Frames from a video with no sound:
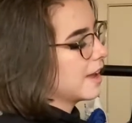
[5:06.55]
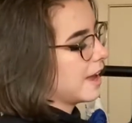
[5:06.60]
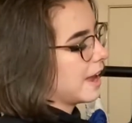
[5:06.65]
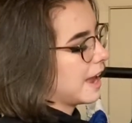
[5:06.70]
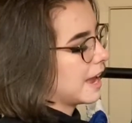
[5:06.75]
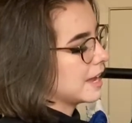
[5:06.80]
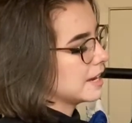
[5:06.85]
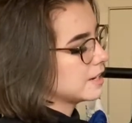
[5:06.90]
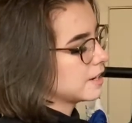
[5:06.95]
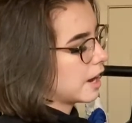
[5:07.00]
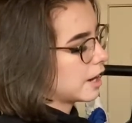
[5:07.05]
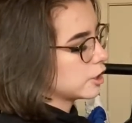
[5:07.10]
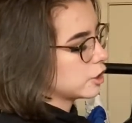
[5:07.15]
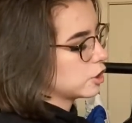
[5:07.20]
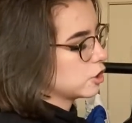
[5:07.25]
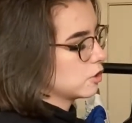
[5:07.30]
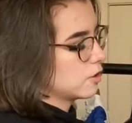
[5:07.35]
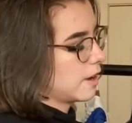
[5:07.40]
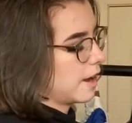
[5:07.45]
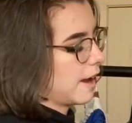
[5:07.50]
and I
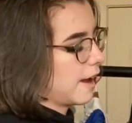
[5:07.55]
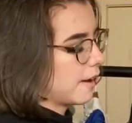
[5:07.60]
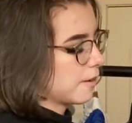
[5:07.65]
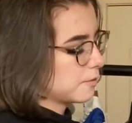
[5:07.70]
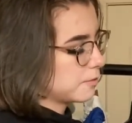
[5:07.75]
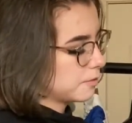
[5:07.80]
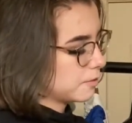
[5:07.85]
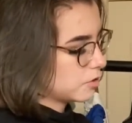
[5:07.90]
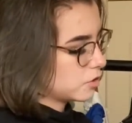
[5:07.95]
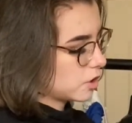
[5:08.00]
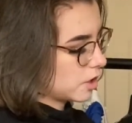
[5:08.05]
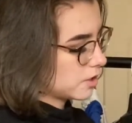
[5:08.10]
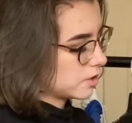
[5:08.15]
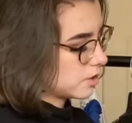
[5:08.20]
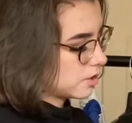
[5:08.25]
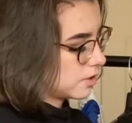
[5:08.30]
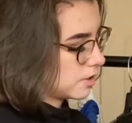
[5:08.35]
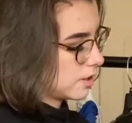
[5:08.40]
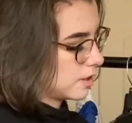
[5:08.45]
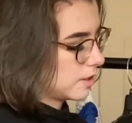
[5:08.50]
should have
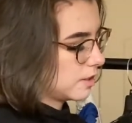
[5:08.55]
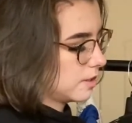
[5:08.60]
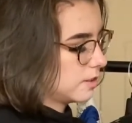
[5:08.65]
just